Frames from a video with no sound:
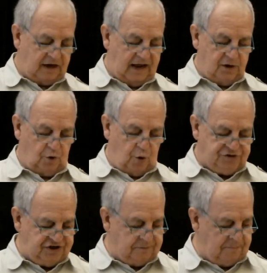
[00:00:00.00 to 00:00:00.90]
cried,
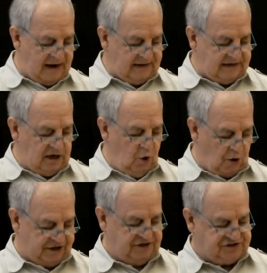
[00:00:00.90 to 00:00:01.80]
"Hojit Malki
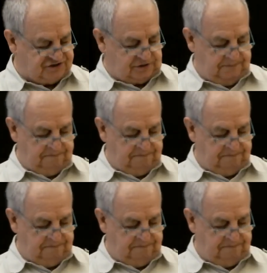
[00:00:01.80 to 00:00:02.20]
Lochets.